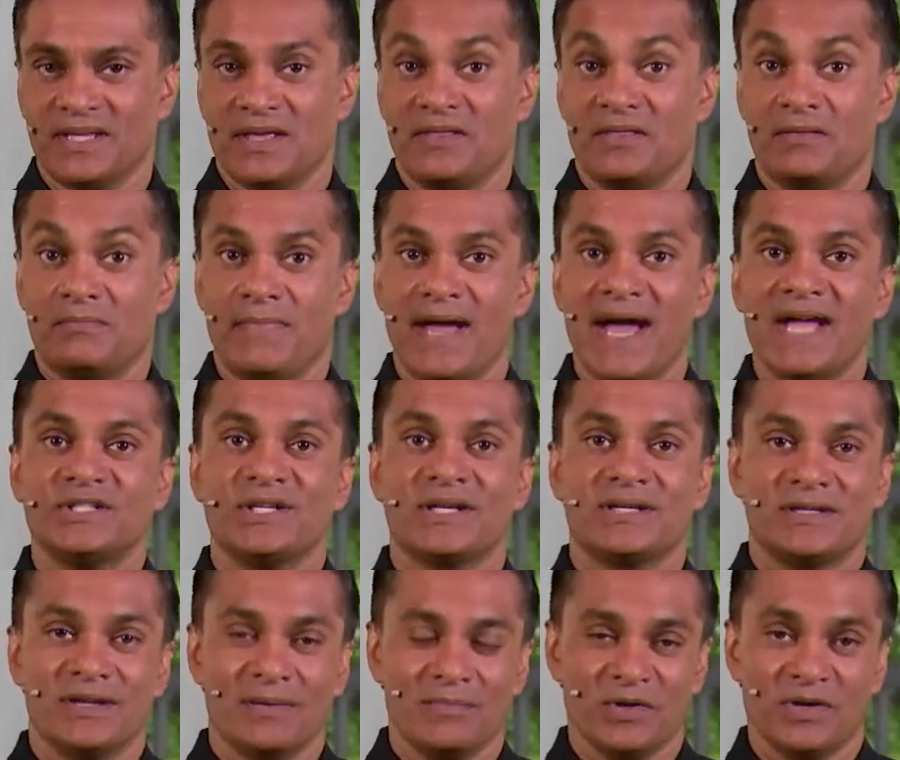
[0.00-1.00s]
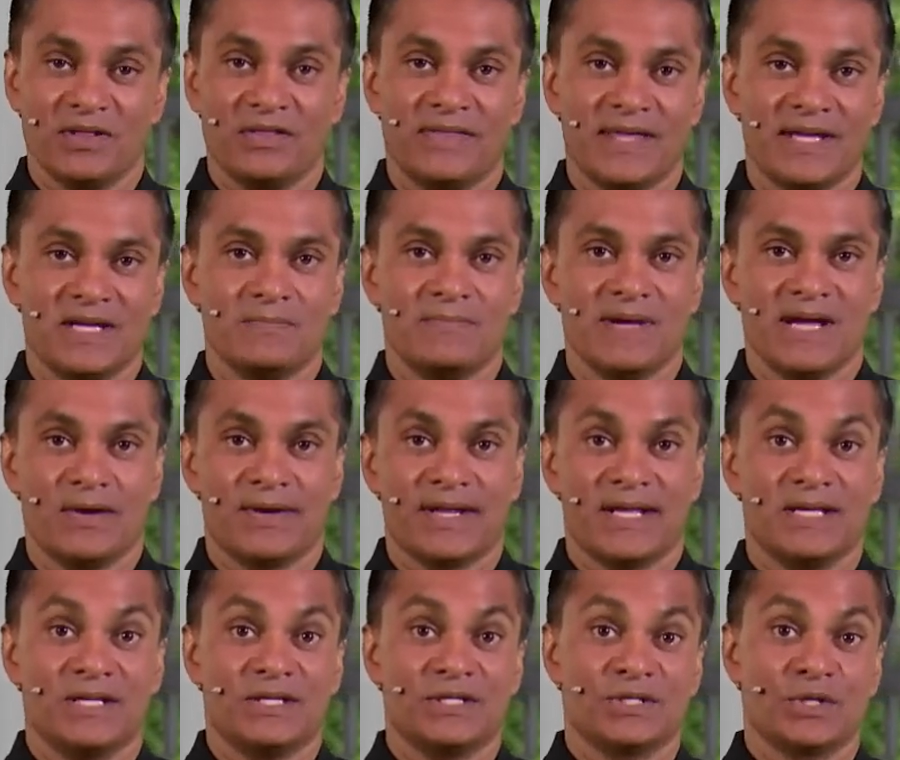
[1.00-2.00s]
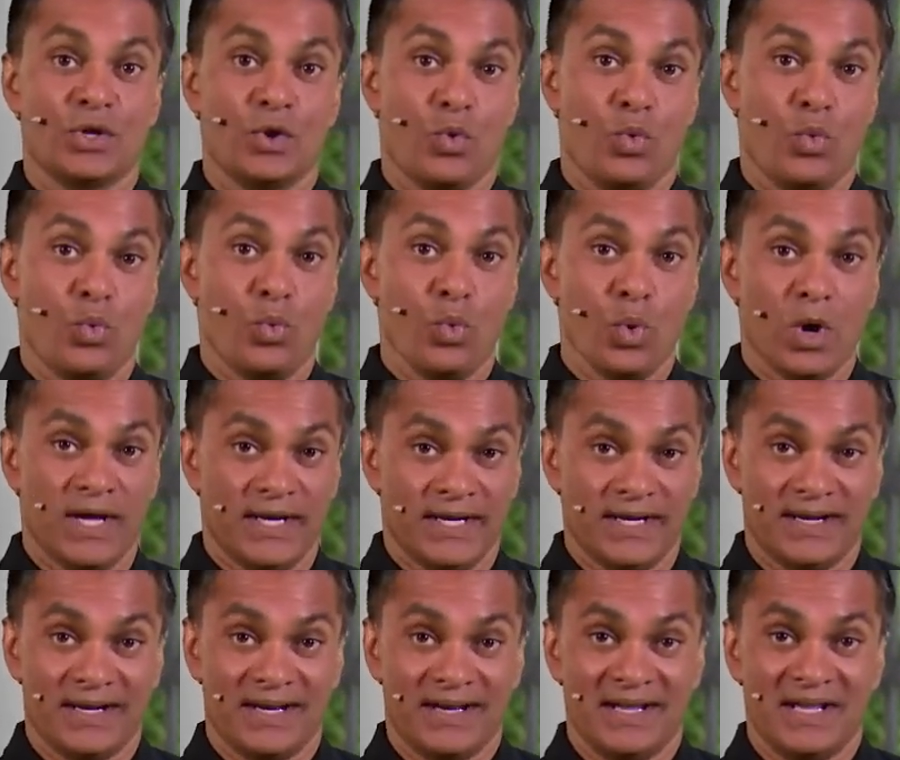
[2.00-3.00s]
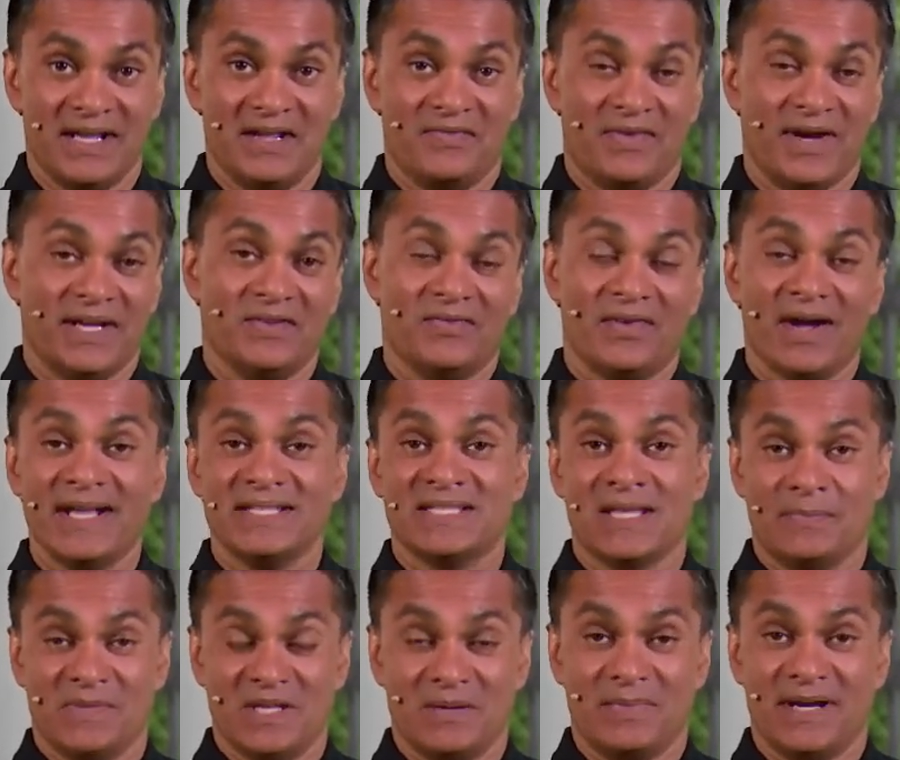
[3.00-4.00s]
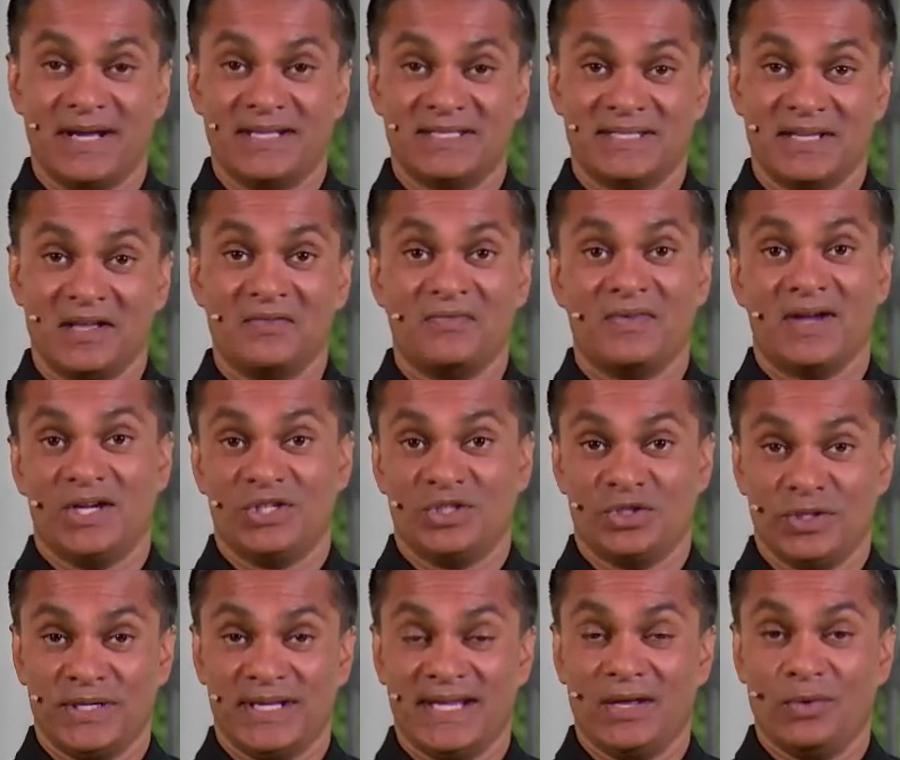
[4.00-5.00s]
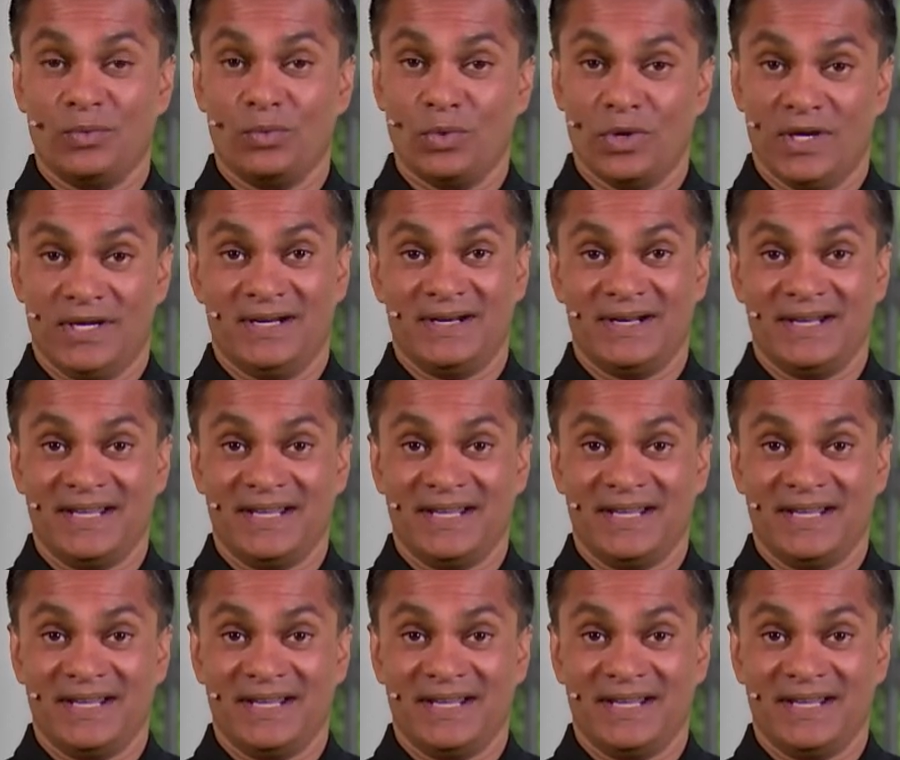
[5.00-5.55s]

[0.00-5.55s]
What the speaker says: the magic number to think about is 1. If I divide something by itself, I should get 1.